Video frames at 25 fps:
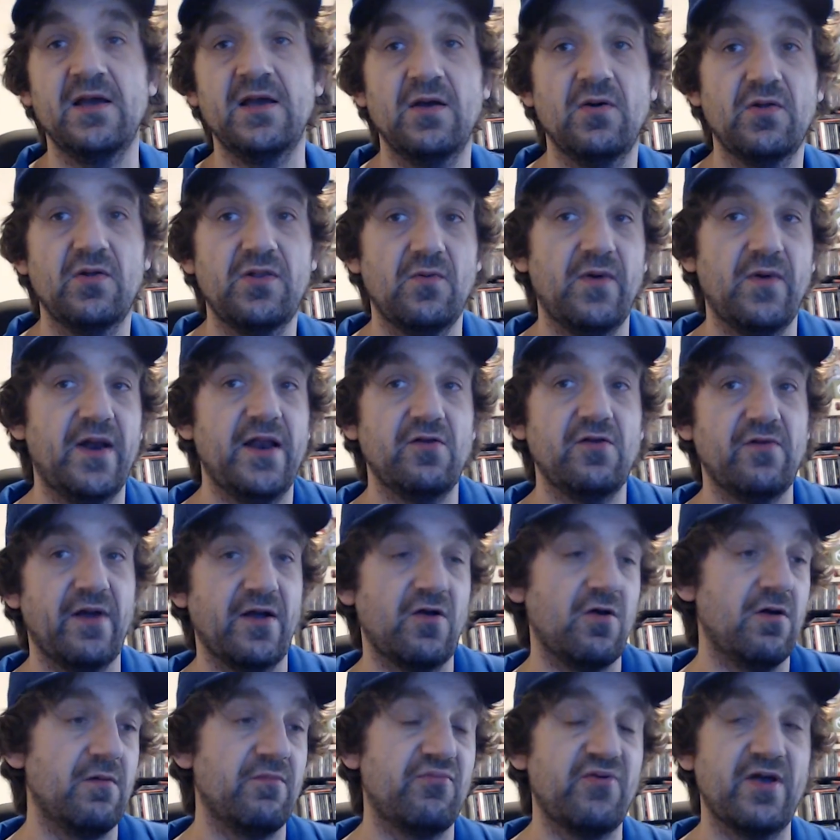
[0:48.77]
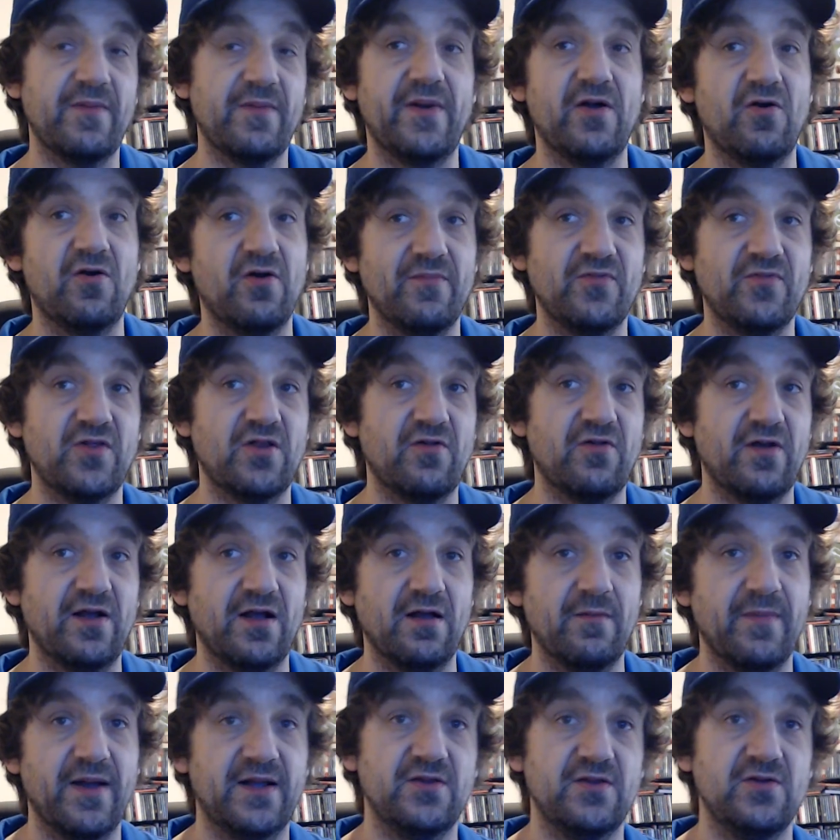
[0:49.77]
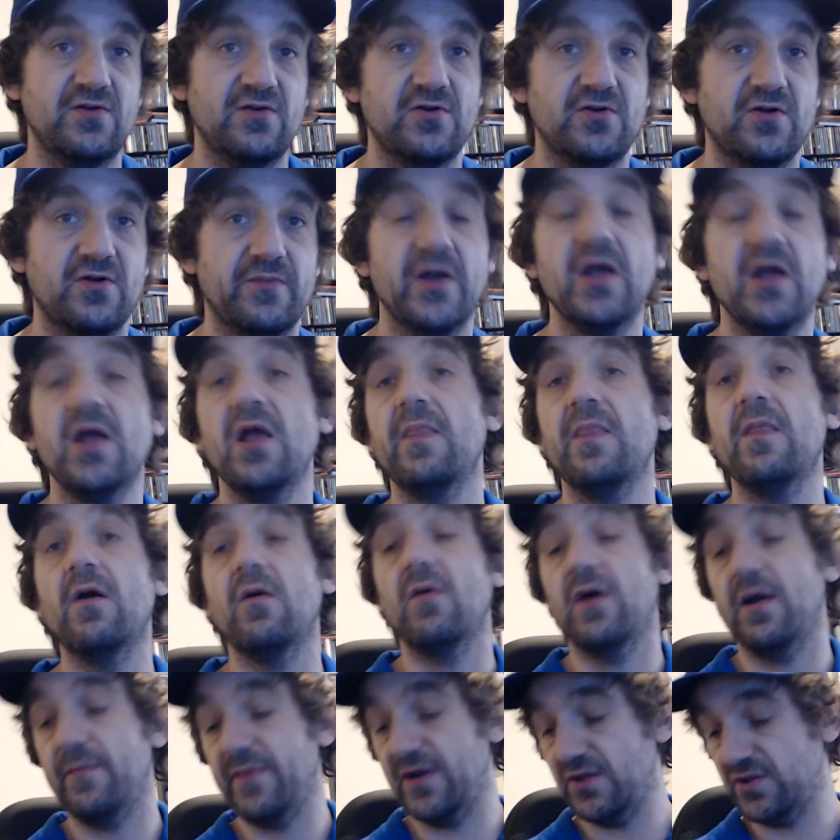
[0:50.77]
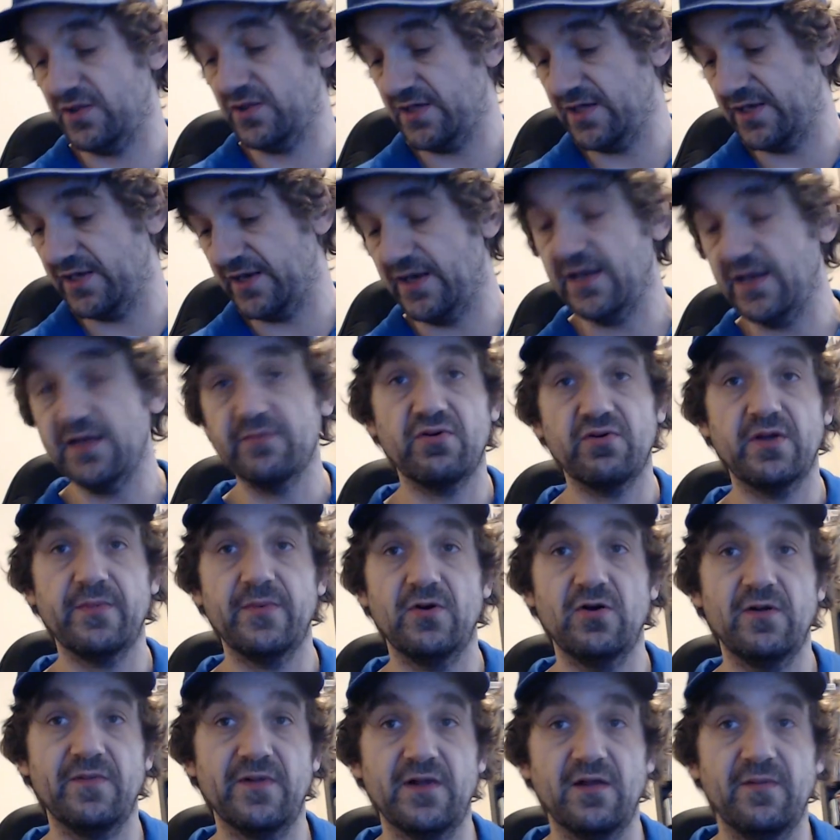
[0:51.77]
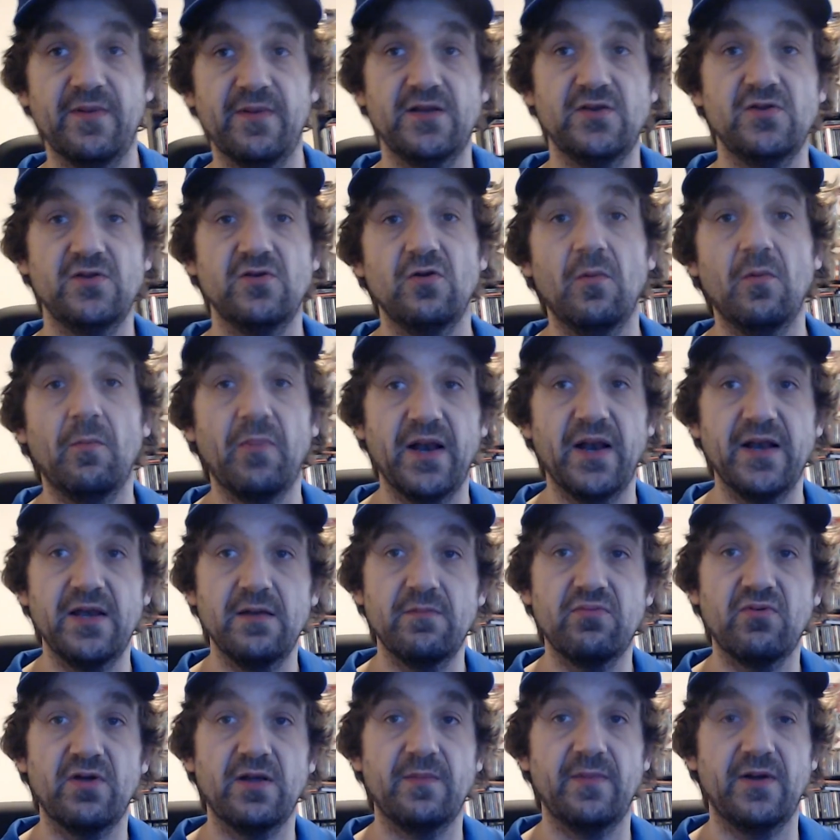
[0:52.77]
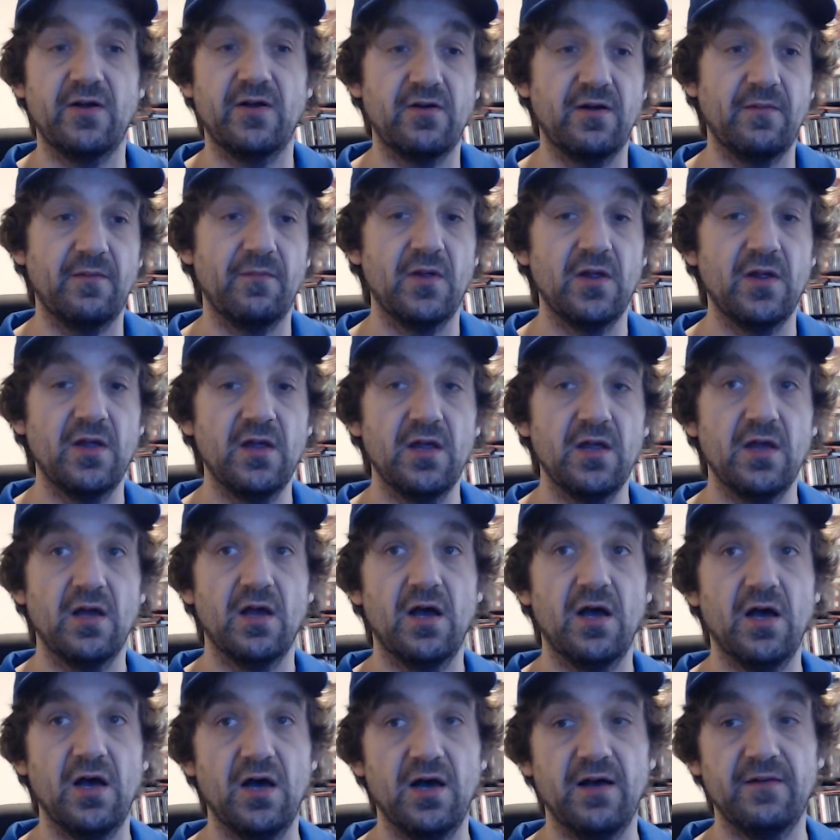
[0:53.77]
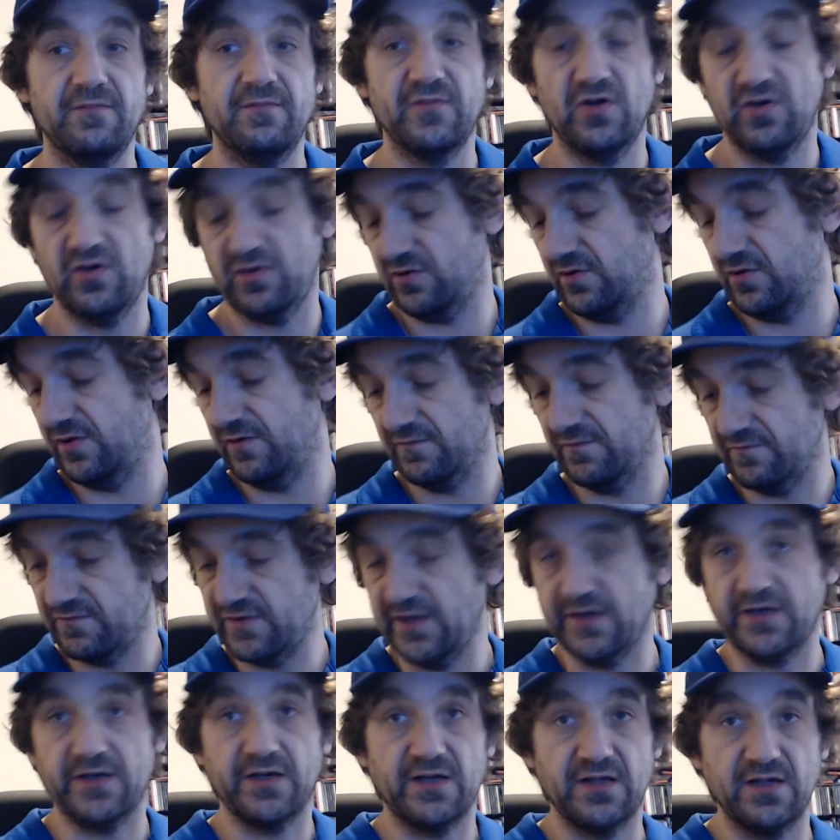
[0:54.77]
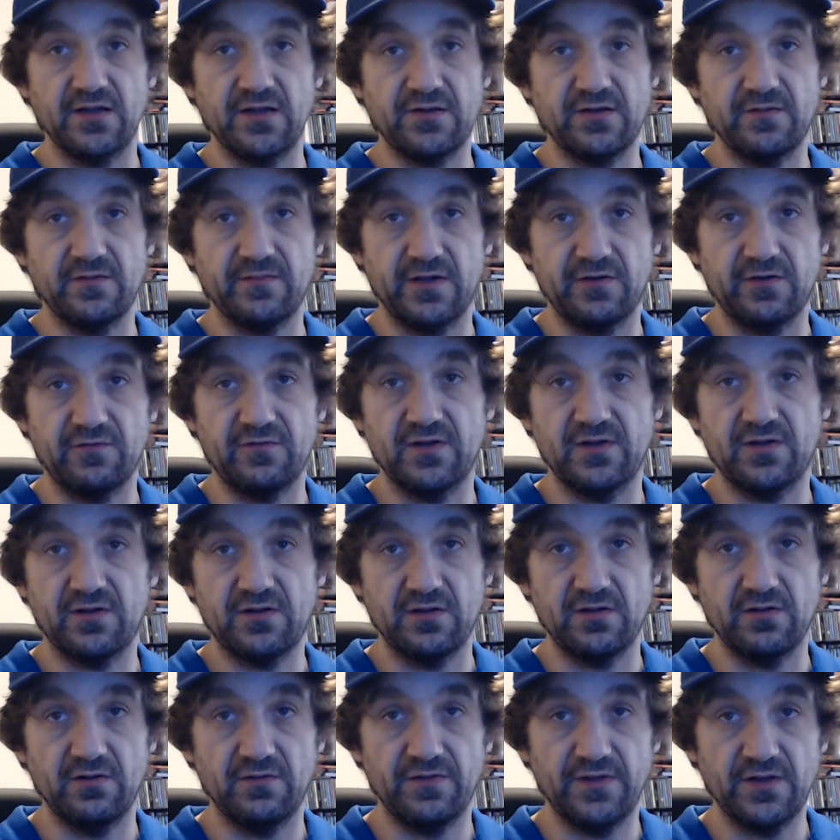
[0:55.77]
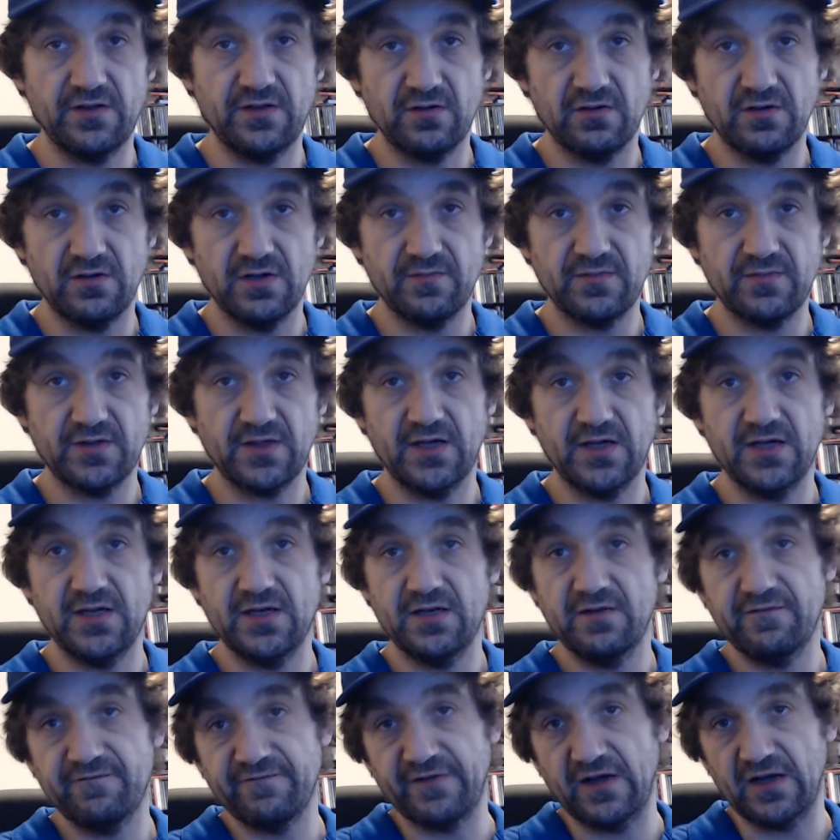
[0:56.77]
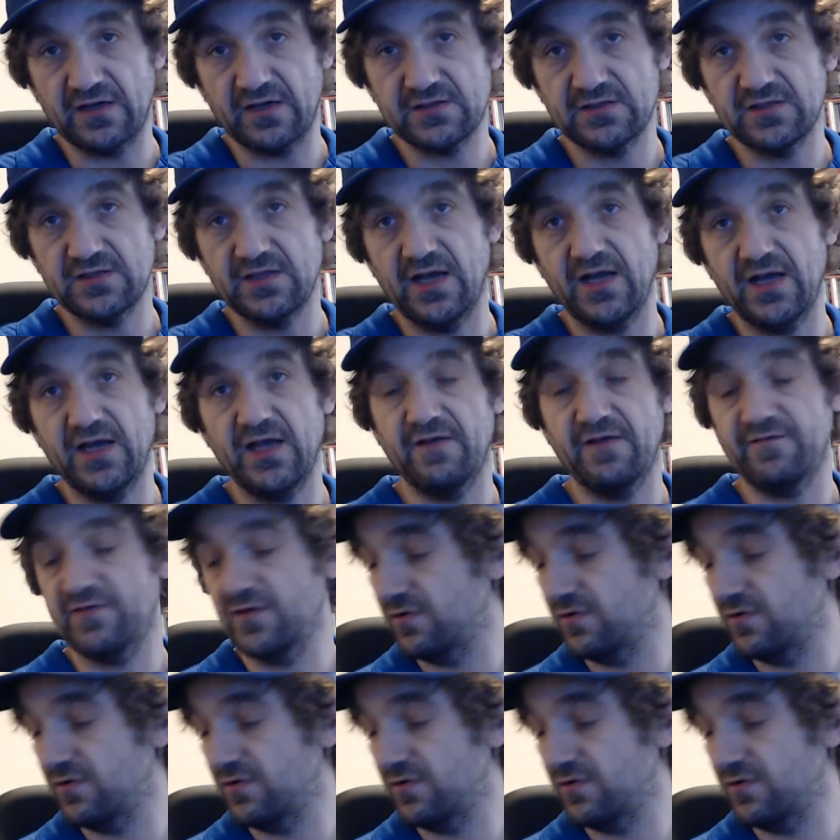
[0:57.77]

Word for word: so what I do, I go and break my arm just so I can come back to YouTube. No, I'm actually kidding. I didn't break my arm to come back to YouTube, but I did break my arm. Um, also, I have tendonitis in my wrist, so this arm's kind of fucked. I have to go to